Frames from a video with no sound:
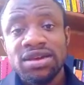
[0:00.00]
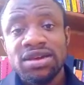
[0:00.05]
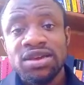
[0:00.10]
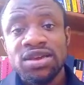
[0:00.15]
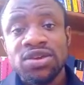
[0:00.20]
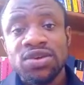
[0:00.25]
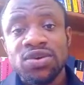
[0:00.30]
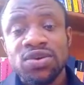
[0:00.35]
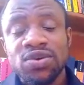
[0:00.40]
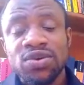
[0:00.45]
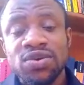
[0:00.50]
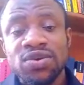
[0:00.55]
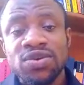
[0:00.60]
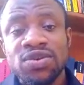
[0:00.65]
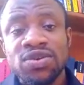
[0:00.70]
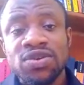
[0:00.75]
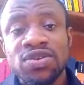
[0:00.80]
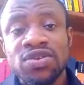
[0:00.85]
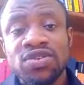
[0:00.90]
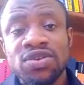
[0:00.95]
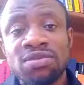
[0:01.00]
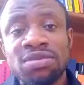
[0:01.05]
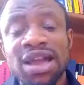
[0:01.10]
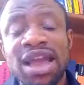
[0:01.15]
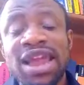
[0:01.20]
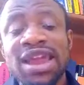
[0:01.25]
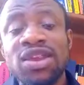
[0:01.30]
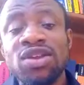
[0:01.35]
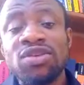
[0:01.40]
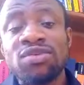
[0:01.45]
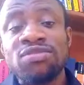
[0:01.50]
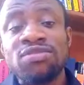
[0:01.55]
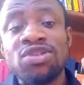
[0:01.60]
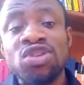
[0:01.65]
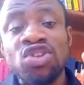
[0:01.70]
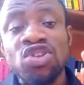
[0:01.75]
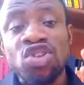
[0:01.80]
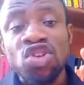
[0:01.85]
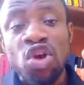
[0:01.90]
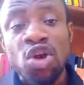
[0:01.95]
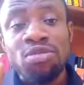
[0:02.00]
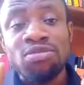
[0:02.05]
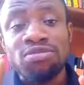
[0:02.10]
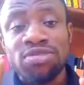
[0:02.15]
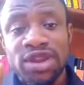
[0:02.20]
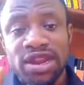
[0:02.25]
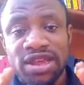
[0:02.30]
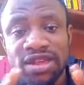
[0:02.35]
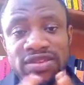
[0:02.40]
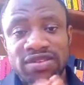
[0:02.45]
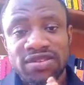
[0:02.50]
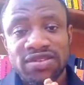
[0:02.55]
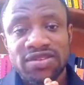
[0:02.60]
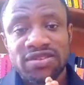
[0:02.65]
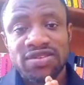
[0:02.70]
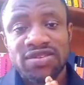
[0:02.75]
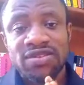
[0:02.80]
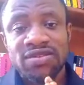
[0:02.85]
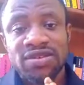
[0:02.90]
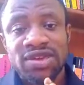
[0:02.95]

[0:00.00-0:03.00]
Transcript: you know, some kind of numbness.